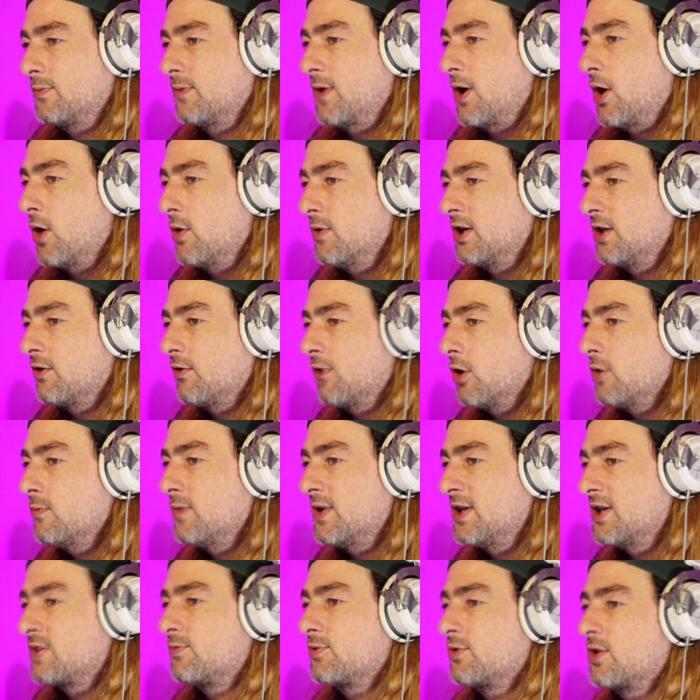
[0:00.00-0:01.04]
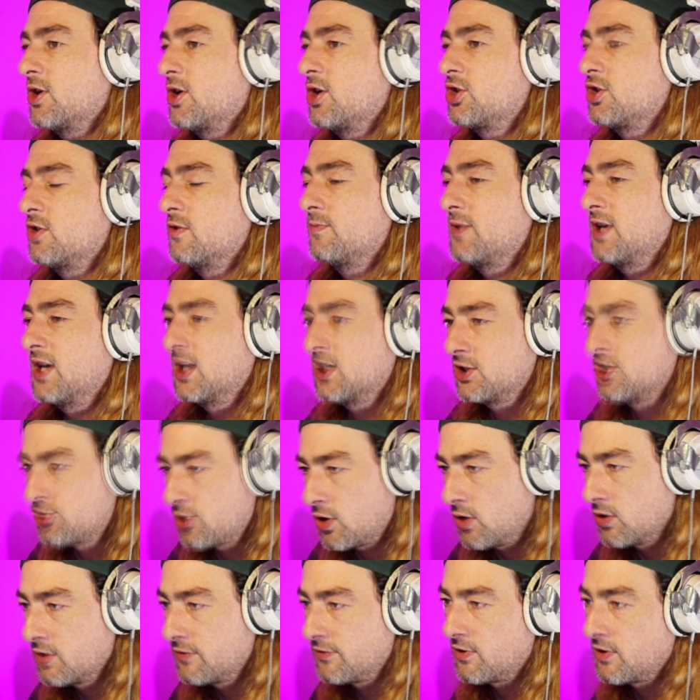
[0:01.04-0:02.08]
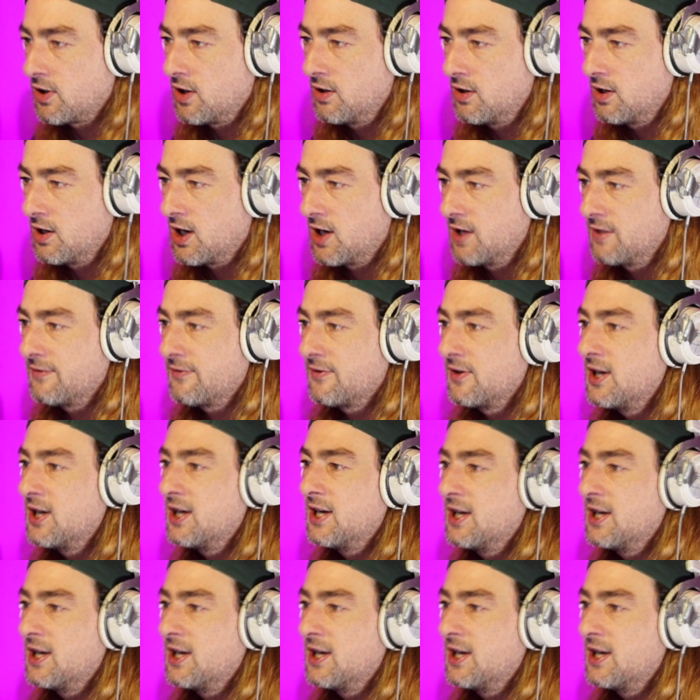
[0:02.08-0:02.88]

owning your own means of production, of being in control of your own life,